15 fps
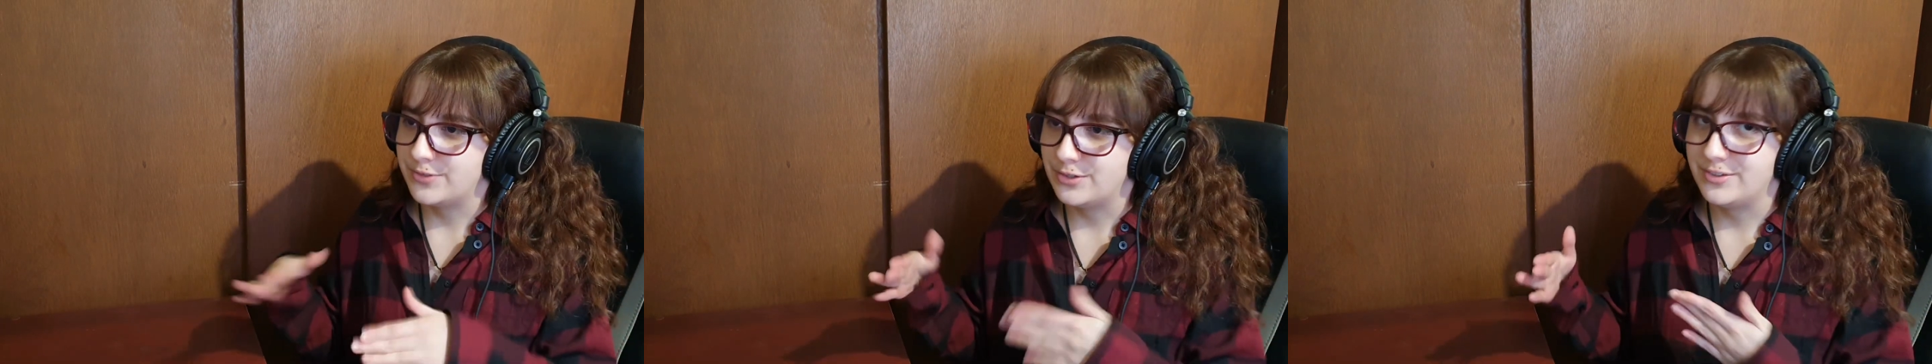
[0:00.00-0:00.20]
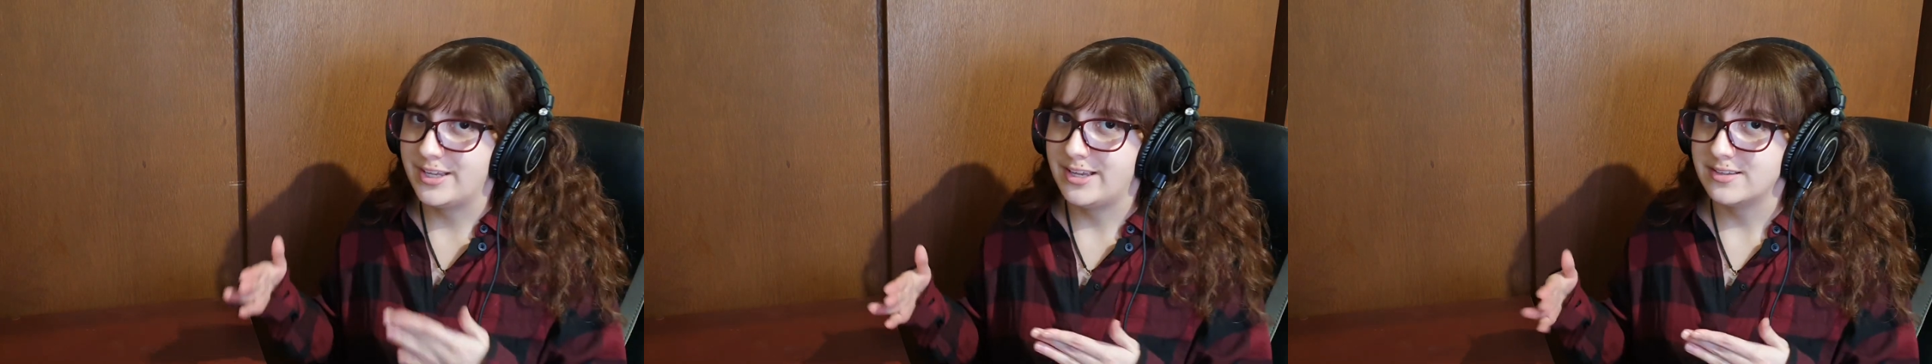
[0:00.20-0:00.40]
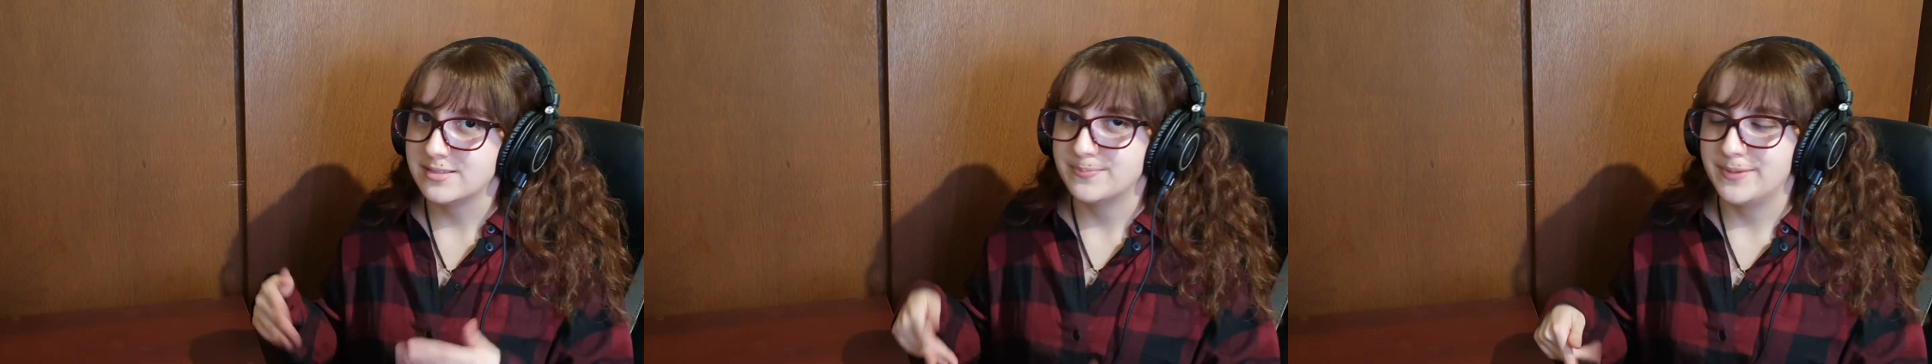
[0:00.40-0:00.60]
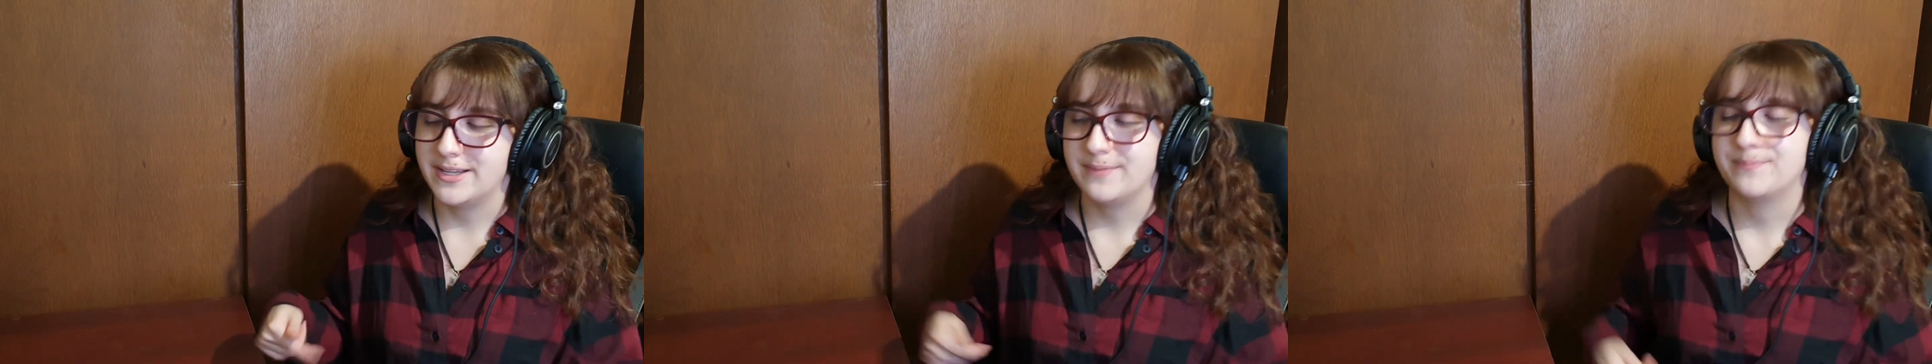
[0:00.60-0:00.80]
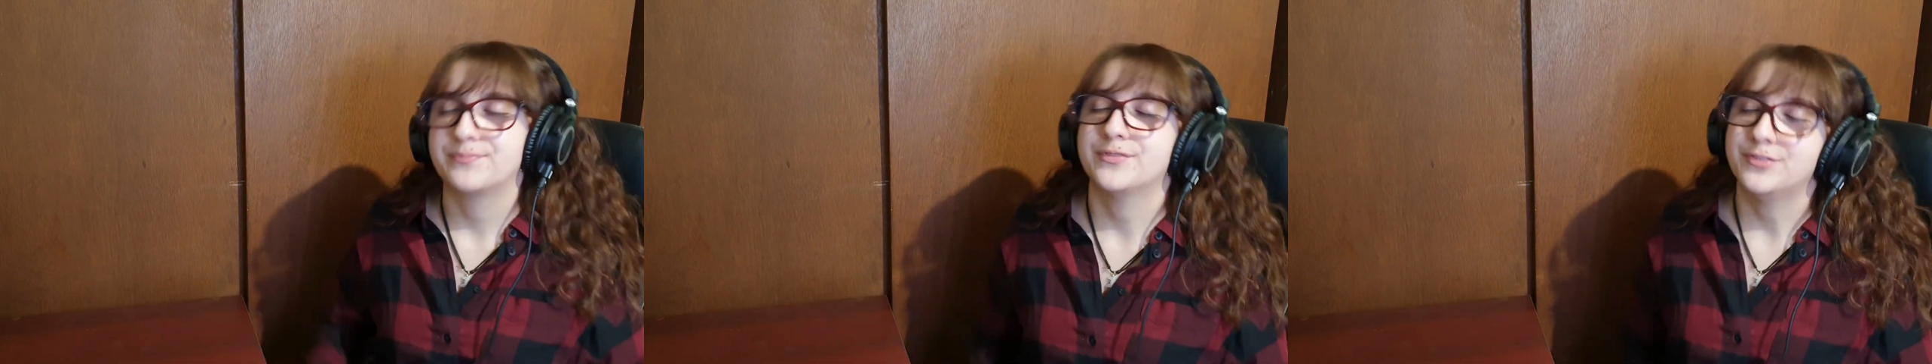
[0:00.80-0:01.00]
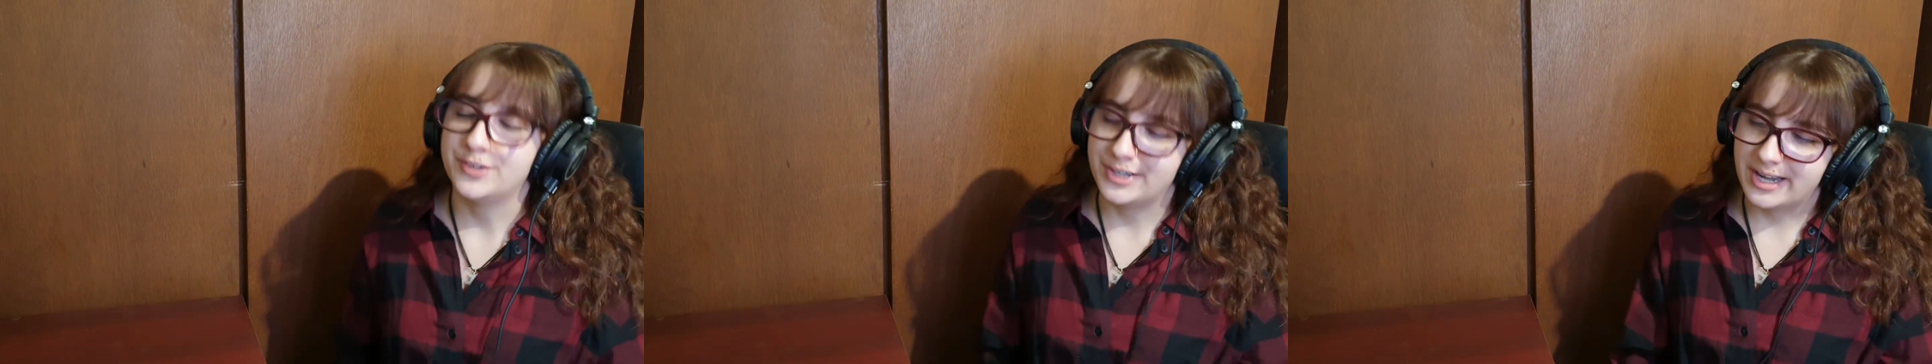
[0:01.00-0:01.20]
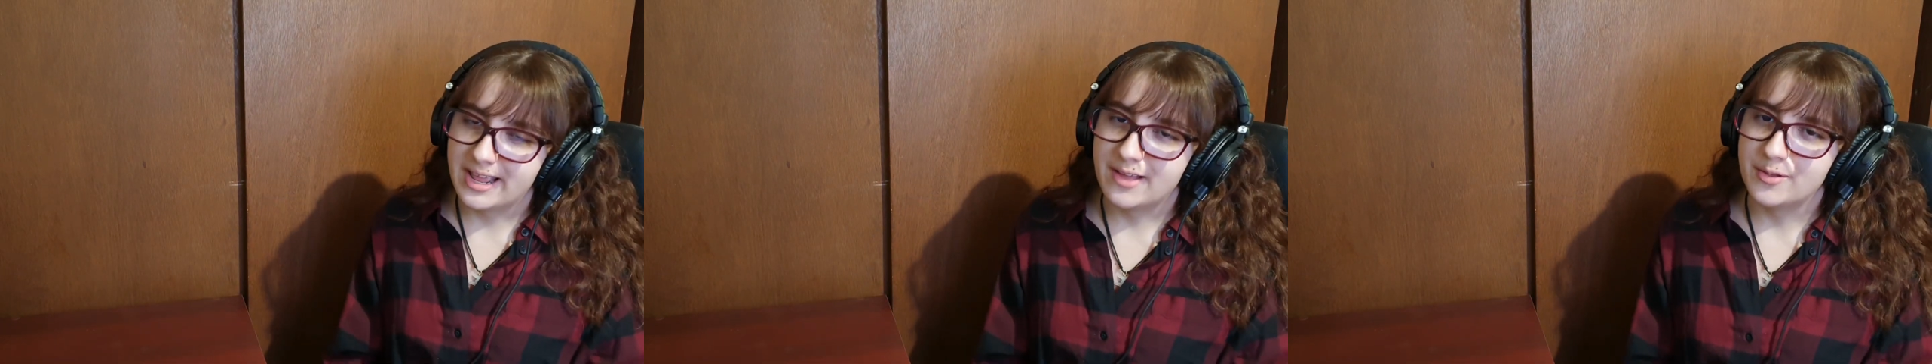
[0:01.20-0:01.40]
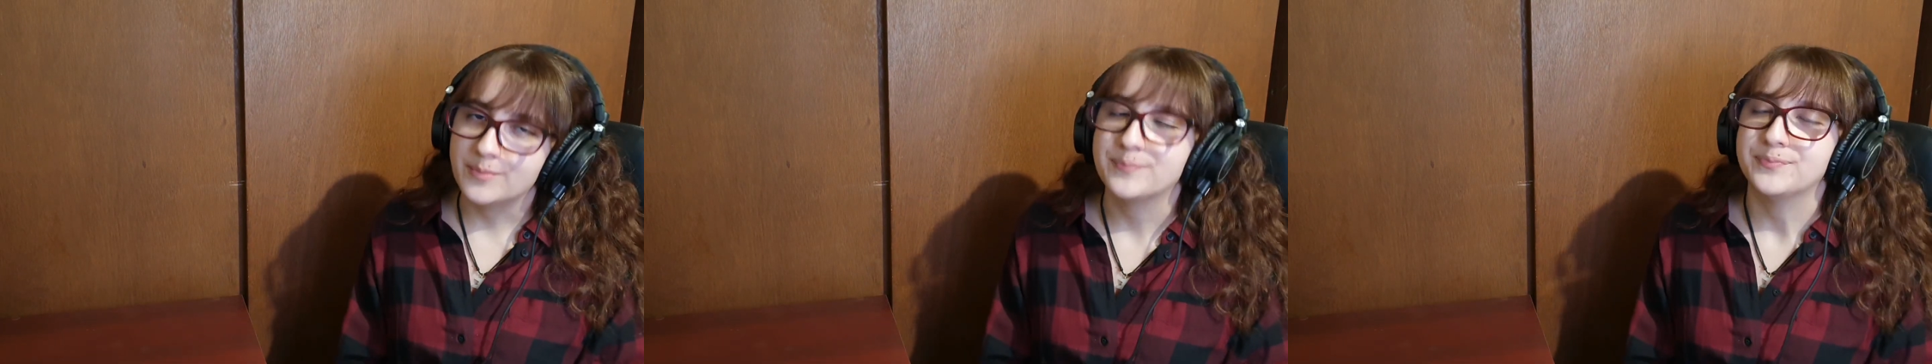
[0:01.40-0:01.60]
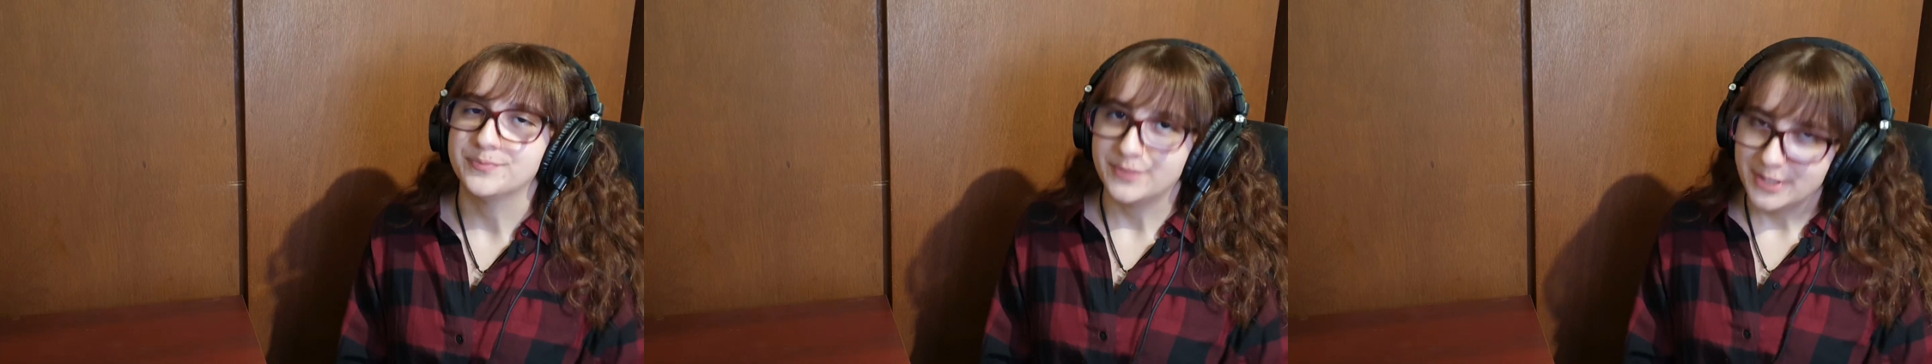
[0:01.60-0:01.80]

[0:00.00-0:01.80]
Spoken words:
few days, but for now,